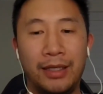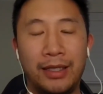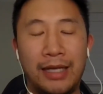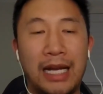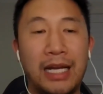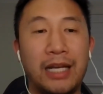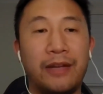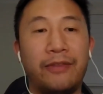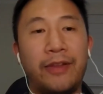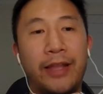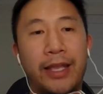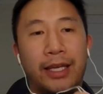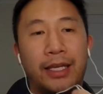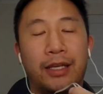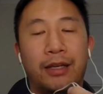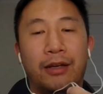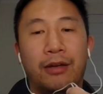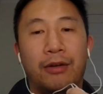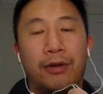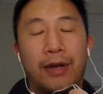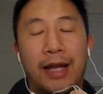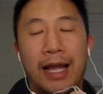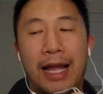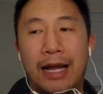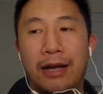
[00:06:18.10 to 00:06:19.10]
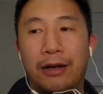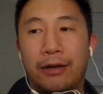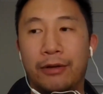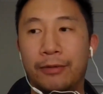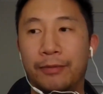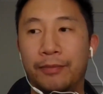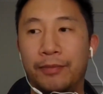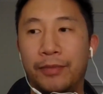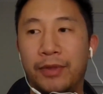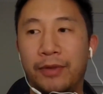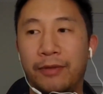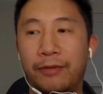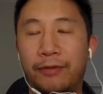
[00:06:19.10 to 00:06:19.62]
kind of like,
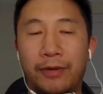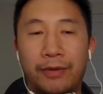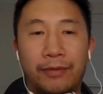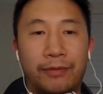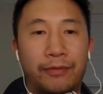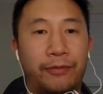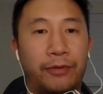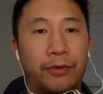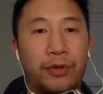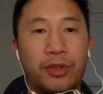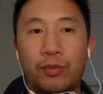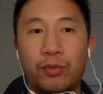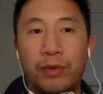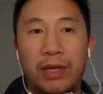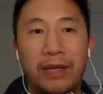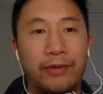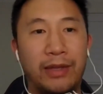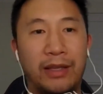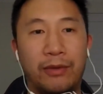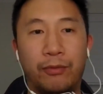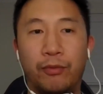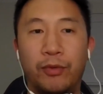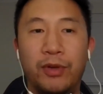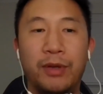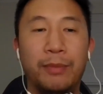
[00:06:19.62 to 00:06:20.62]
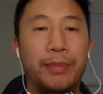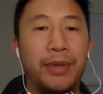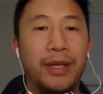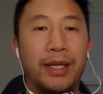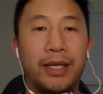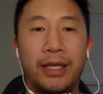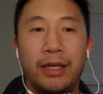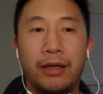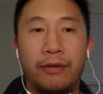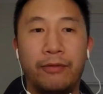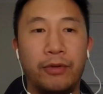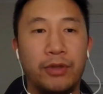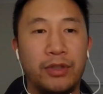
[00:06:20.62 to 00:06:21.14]
how the first wave that we've been
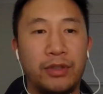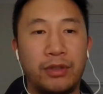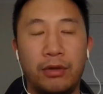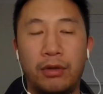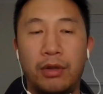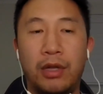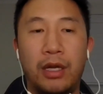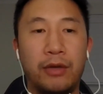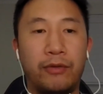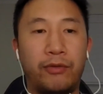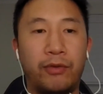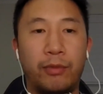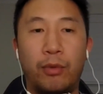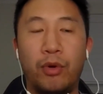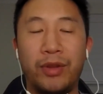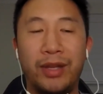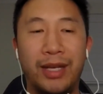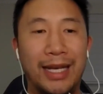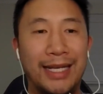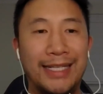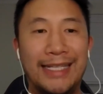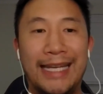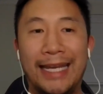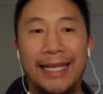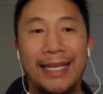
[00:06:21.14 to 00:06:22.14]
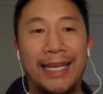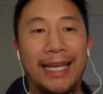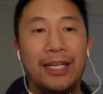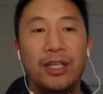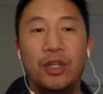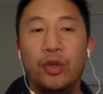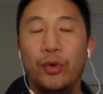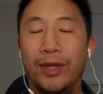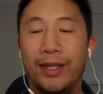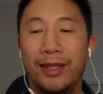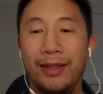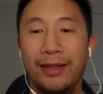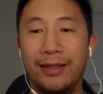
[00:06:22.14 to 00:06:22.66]
here for so long, for more than a decade
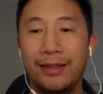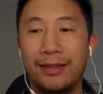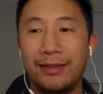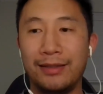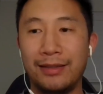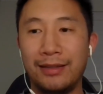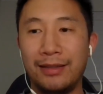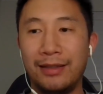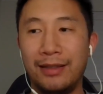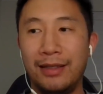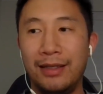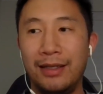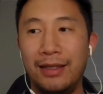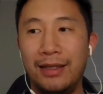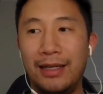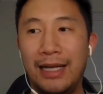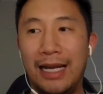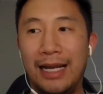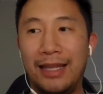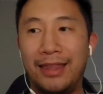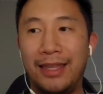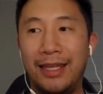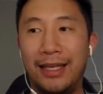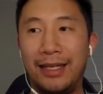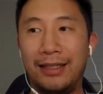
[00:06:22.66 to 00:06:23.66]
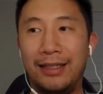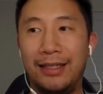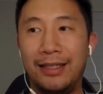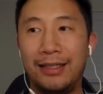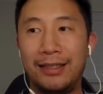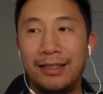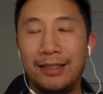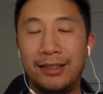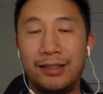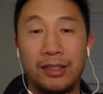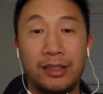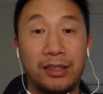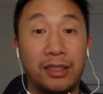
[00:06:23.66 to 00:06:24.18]
doing this. I think this
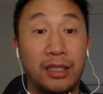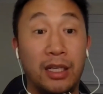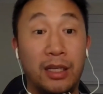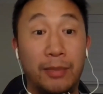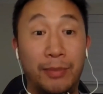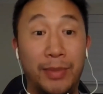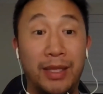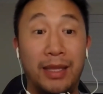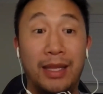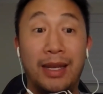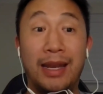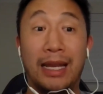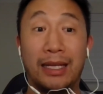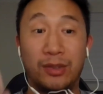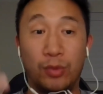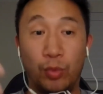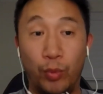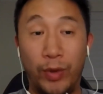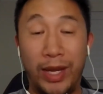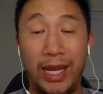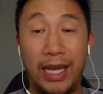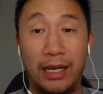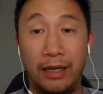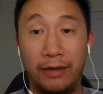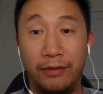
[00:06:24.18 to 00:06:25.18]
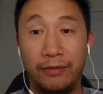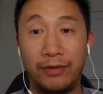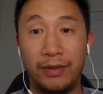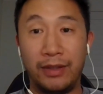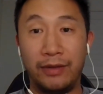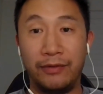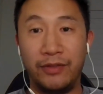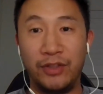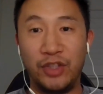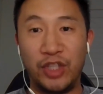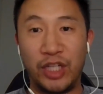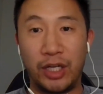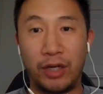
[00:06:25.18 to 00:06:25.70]
is just going to be the next wave
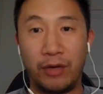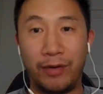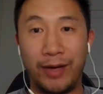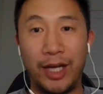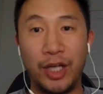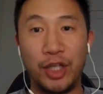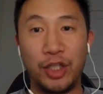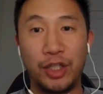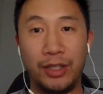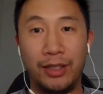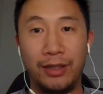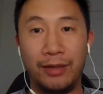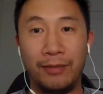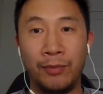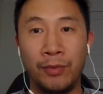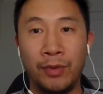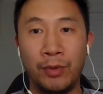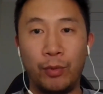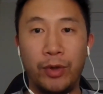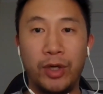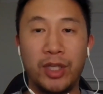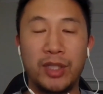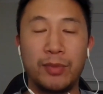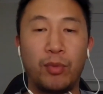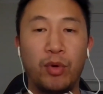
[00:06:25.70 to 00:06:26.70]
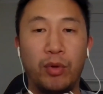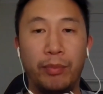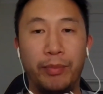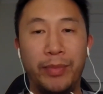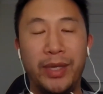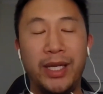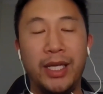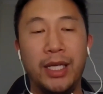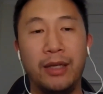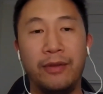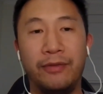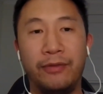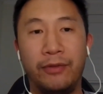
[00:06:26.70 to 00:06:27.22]
of the generation where it's more
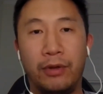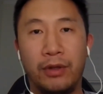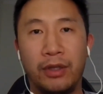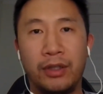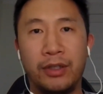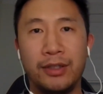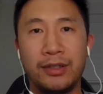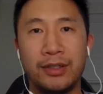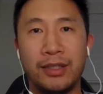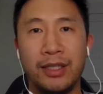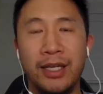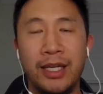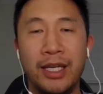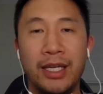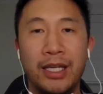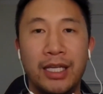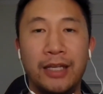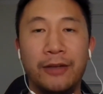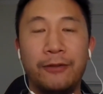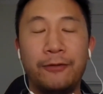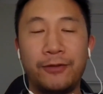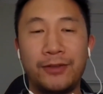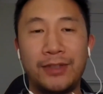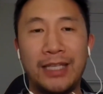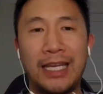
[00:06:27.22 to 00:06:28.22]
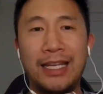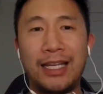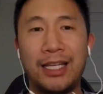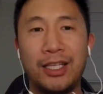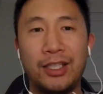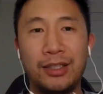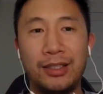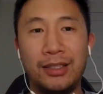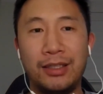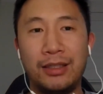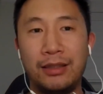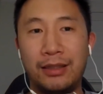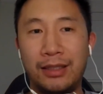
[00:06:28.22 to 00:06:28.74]
meaningful. Because if, say,
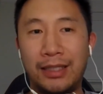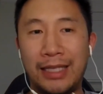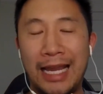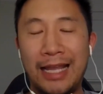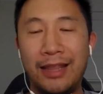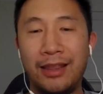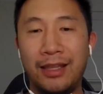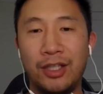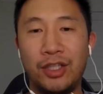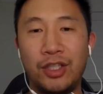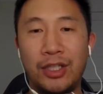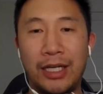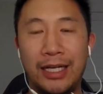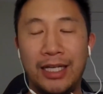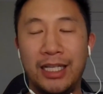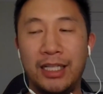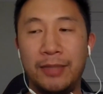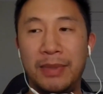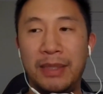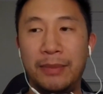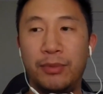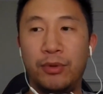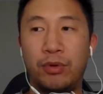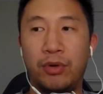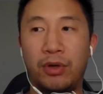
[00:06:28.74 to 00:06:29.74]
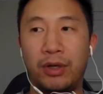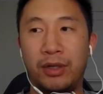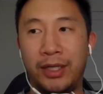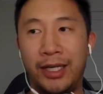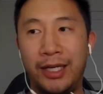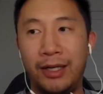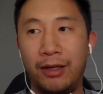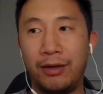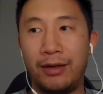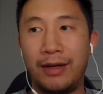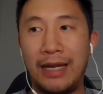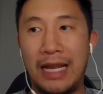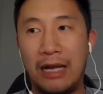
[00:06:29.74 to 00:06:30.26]
can the Chinese people who are
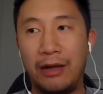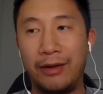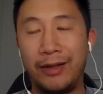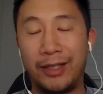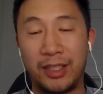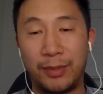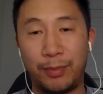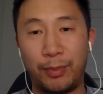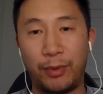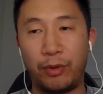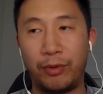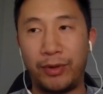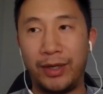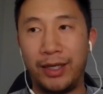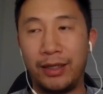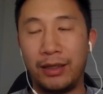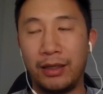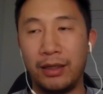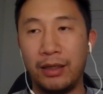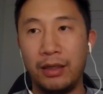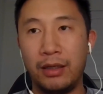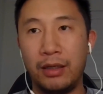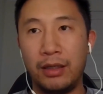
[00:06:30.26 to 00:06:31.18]
here now exploring,